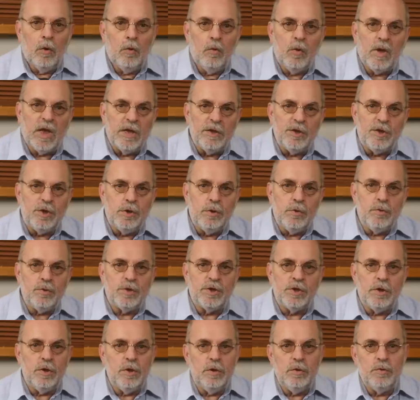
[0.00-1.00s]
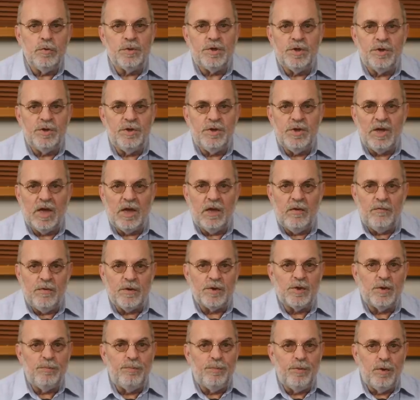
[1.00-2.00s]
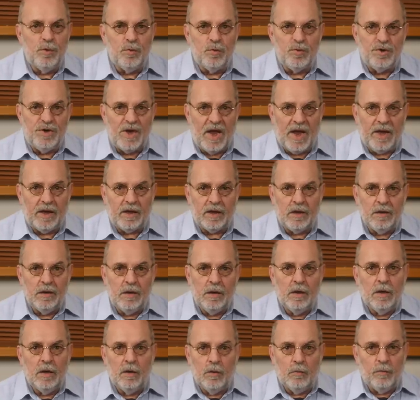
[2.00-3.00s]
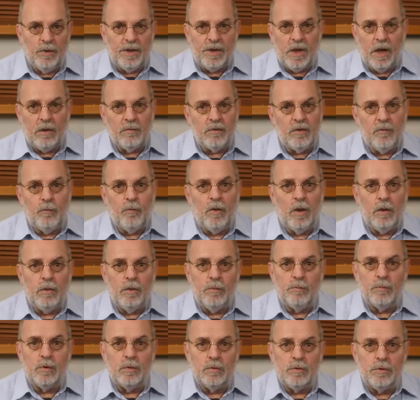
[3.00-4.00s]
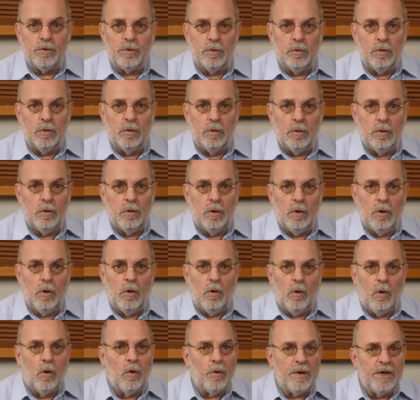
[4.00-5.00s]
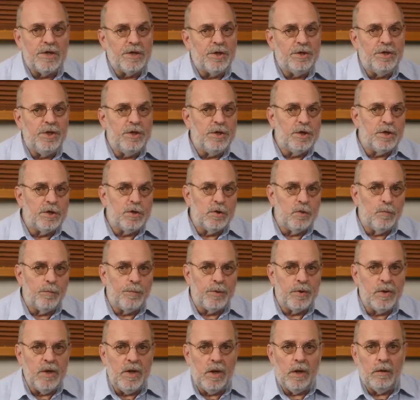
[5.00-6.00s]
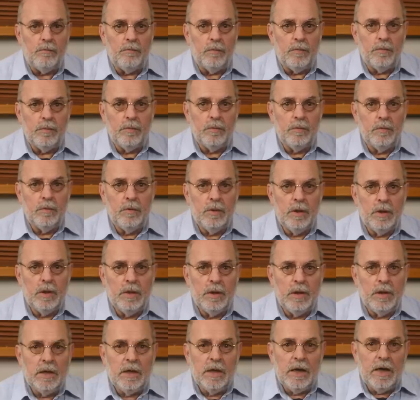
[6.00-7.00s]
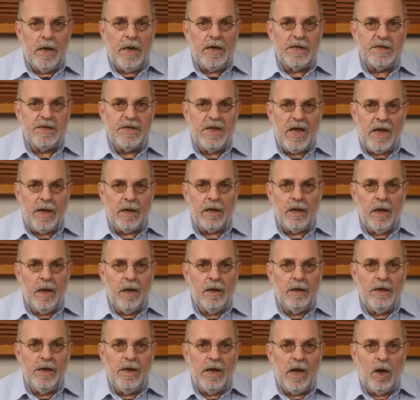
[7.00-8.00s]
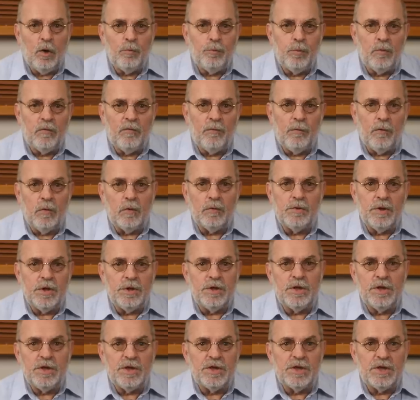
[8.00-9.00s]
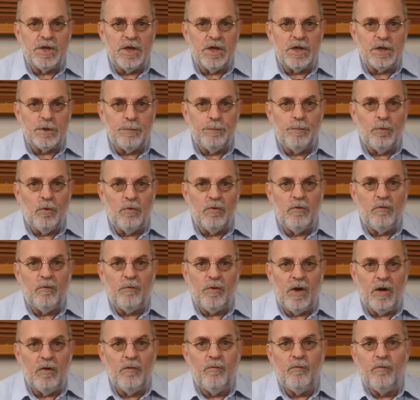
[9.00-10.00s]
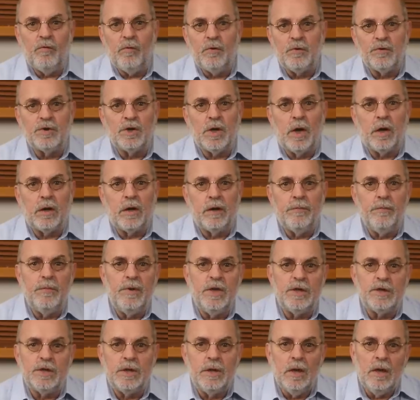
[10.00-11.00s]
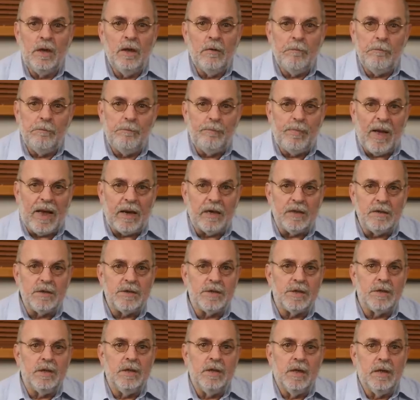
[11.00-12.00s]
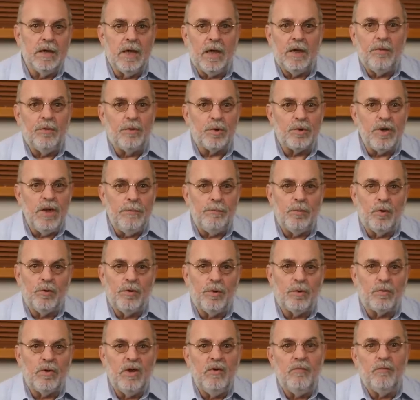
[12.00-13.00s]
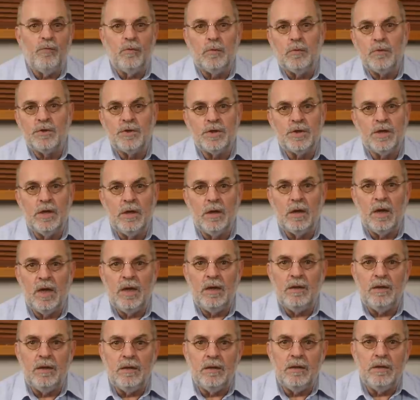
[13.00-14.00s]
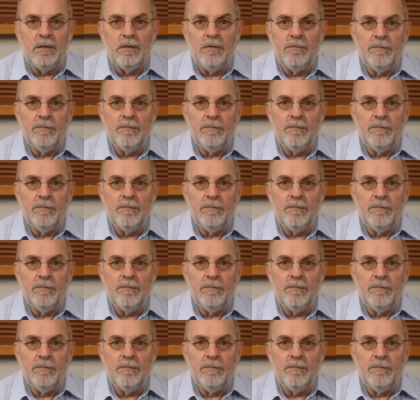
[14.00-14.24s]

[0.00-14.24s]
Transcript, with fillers: You can choose to use the Dave as a pure DAC without the volume control or as a digital preamp. As DAC the output voltage is 6.5 volts RMS balanced and 3.3 volts single-ended,